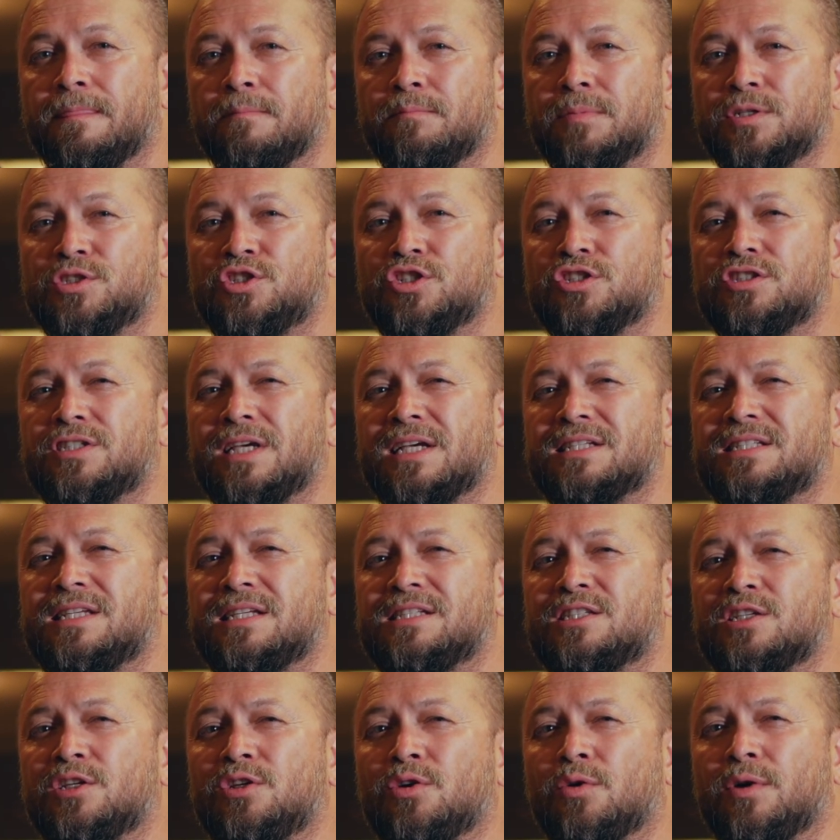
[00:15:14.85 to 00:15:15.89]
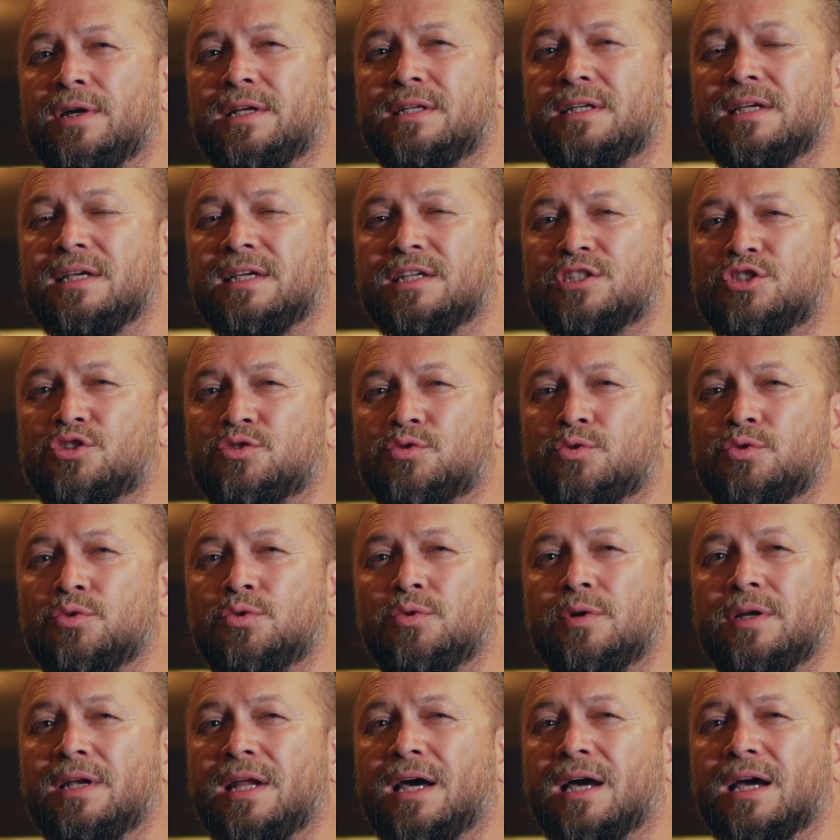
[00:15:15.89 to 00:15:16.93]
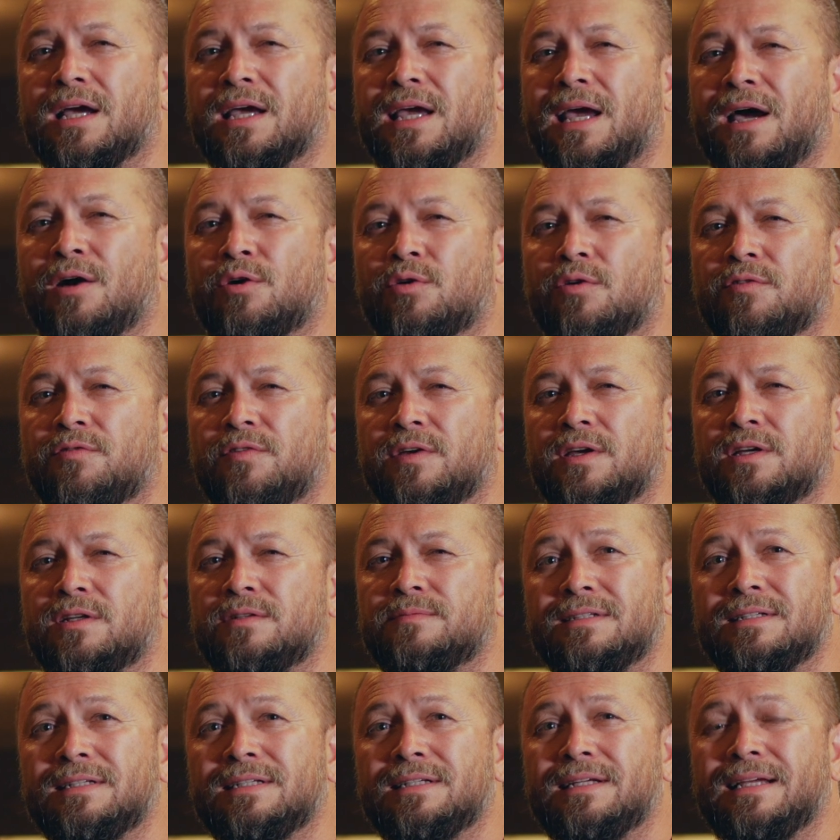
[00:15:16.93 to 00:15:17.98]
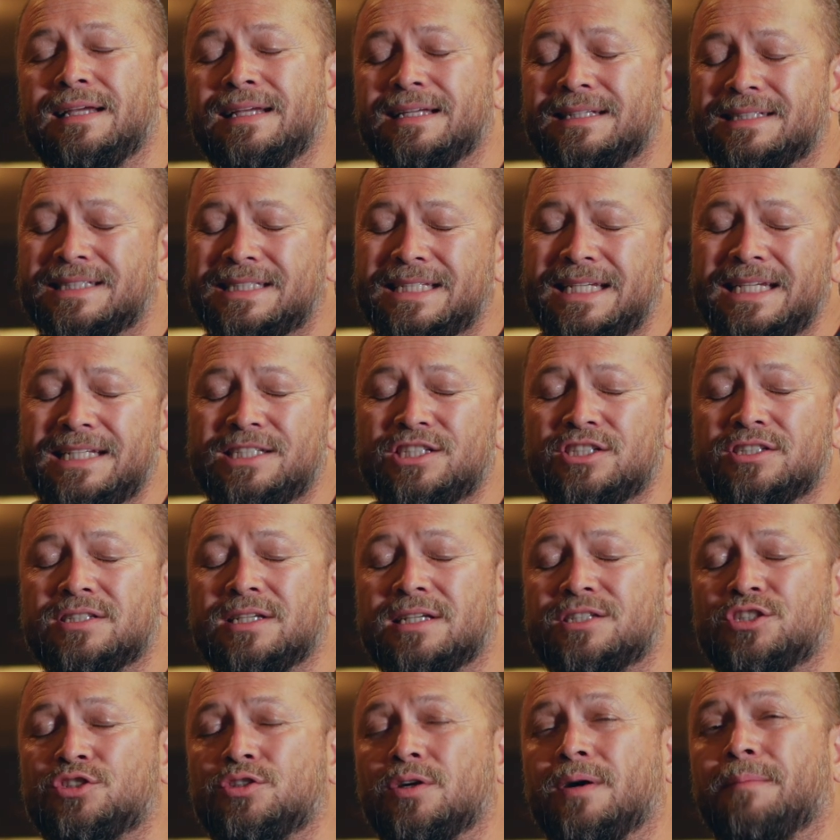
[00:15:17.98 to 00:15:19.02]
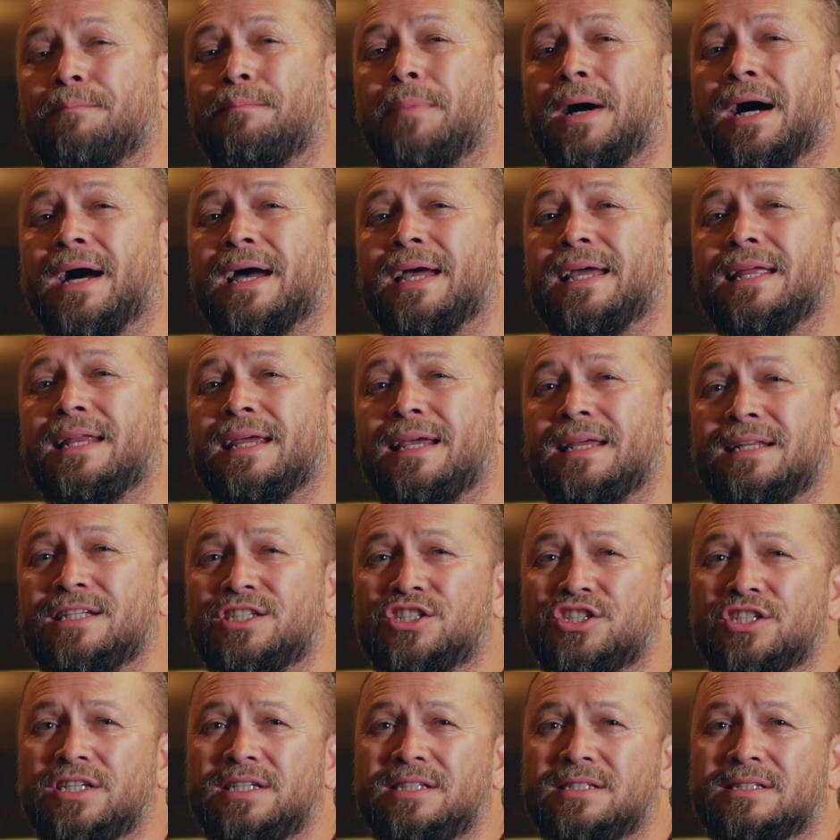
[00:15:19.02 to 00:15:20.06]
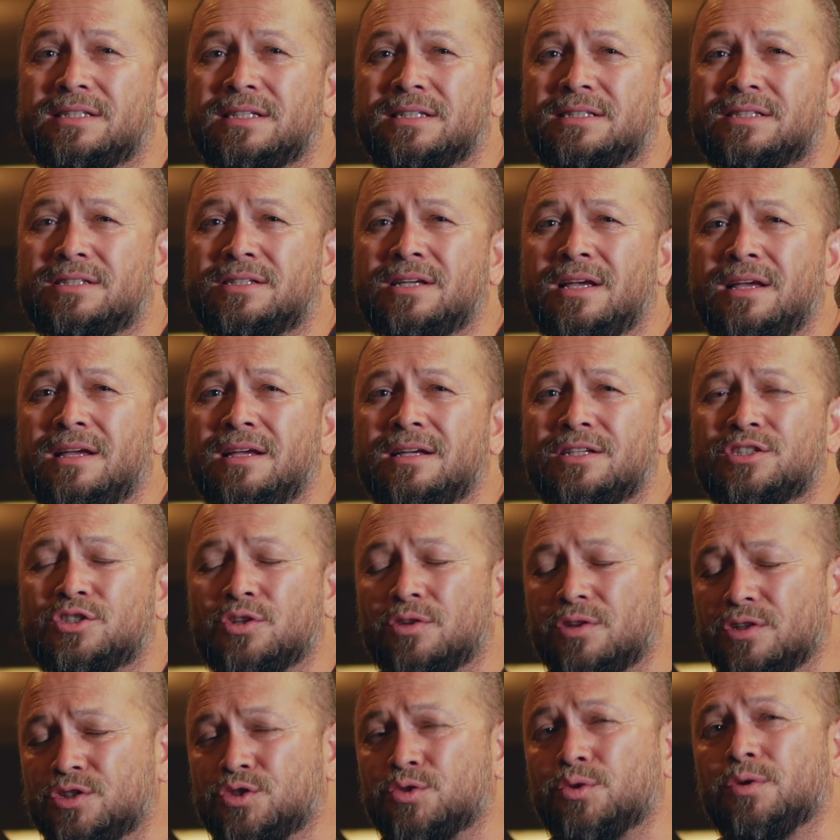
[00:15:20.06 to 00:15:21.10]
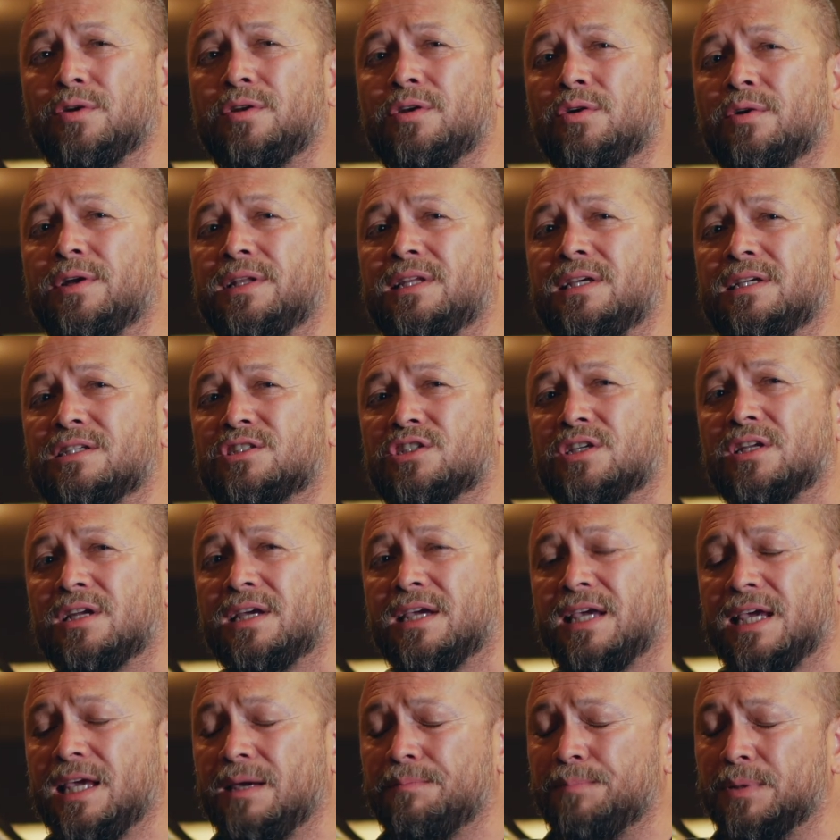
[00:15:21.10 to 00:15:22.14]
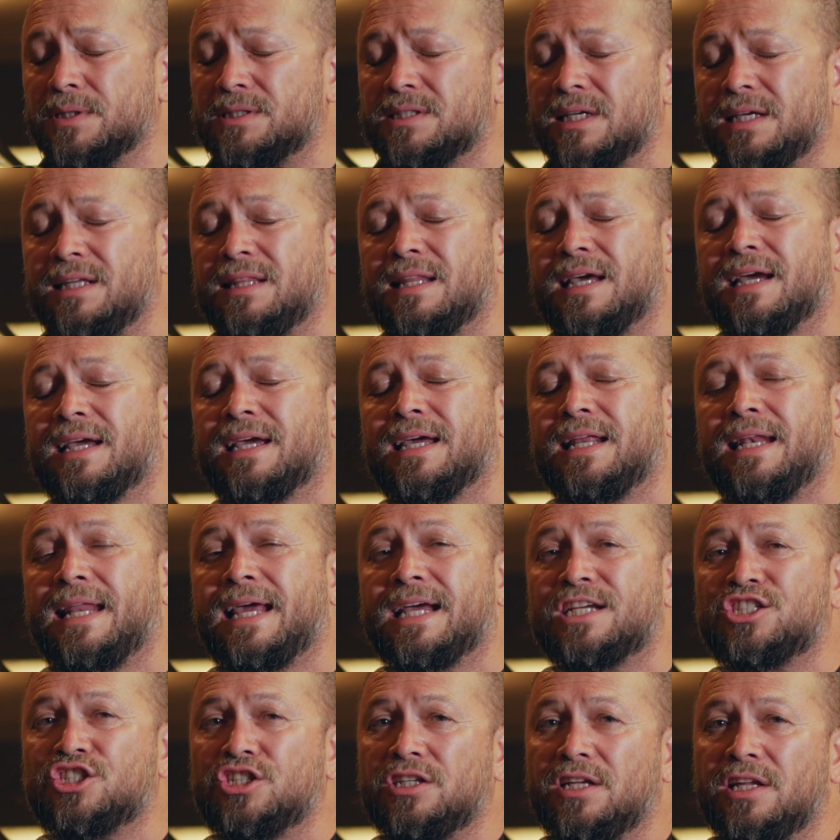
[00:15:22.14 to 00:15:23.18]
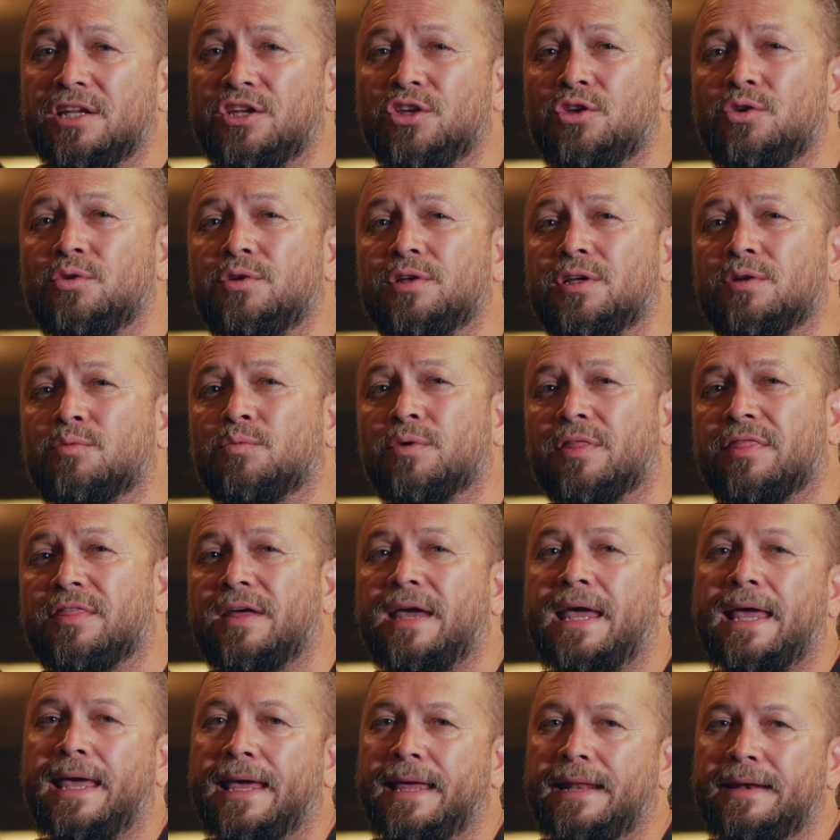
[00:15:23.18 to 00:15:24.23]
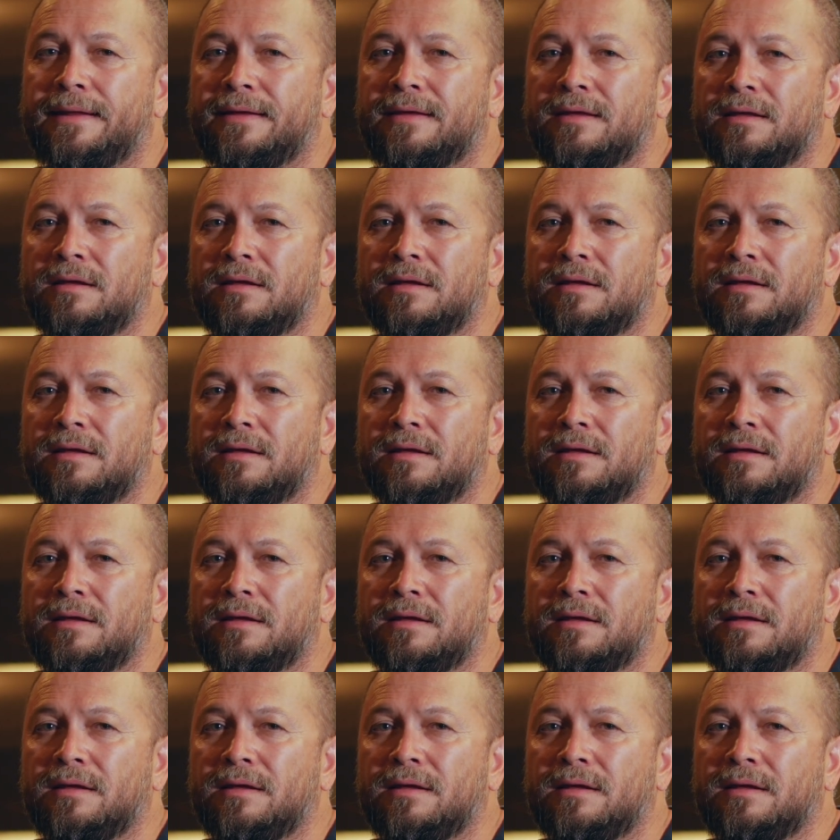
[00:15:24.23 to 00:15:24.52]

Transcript: But just as His anointing is true and not counterfeit, it teaches us to abide in Jesus. So the true anointing is going to keep us in that connection and union with the head.